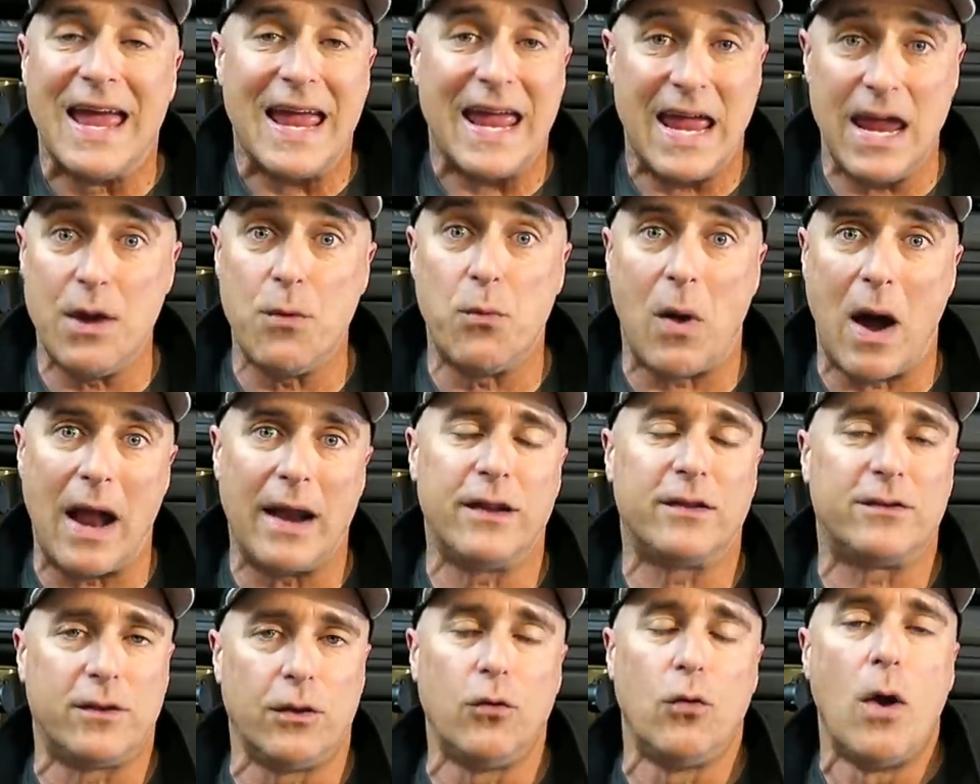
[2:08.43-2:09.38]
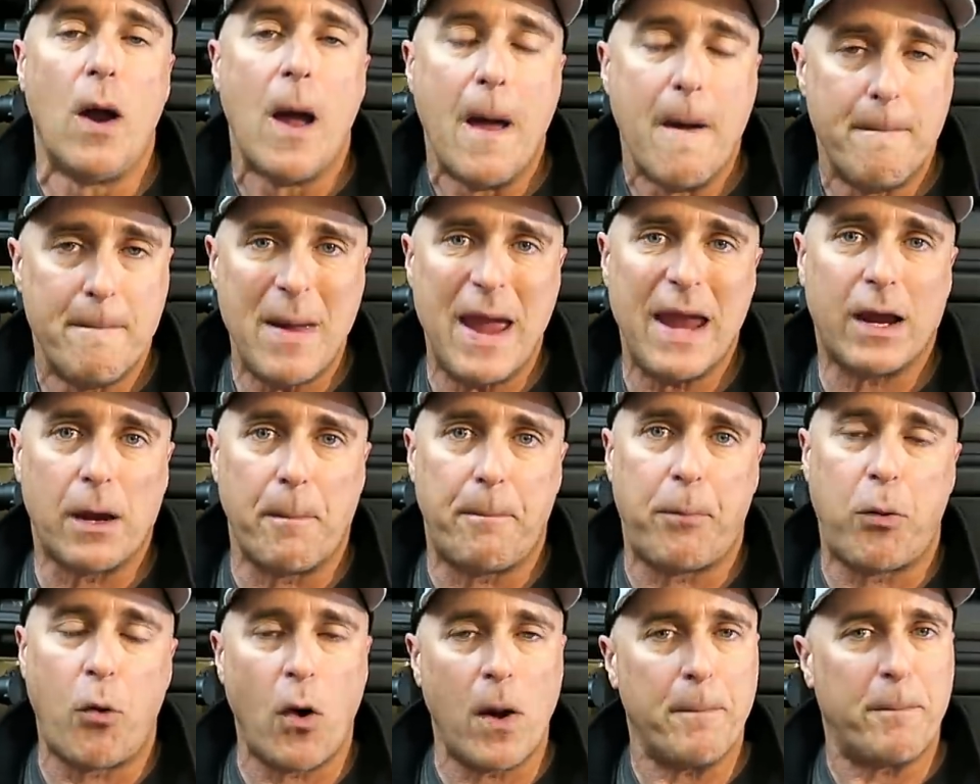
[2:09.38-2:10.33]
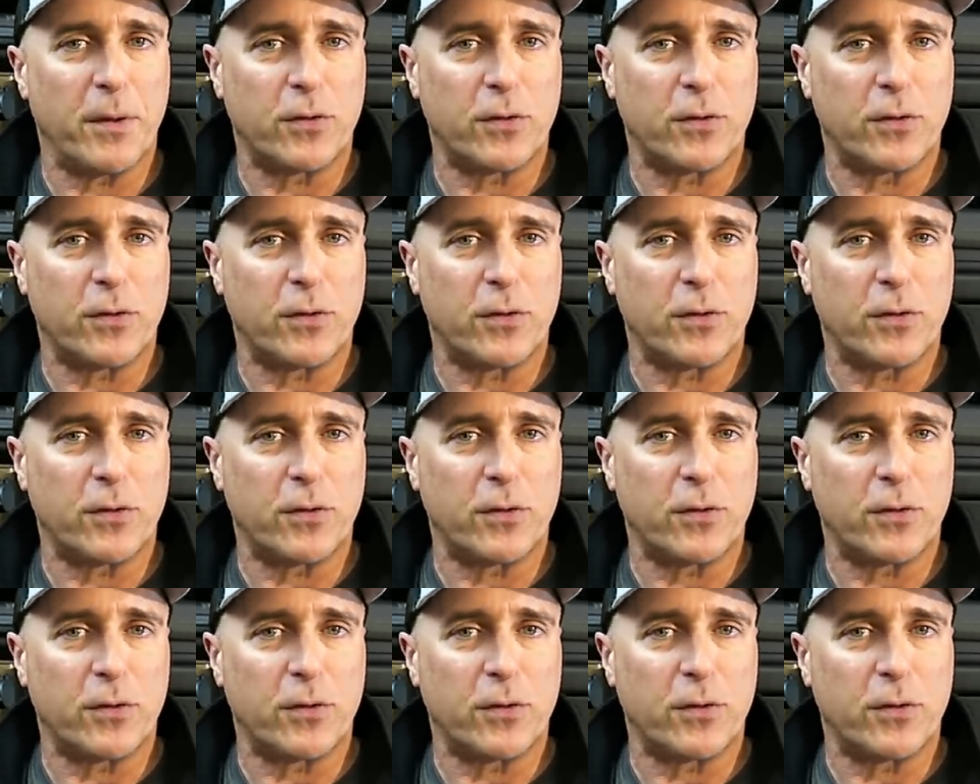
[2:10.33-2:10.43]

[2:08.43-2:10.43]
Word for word: he wanted to make a point,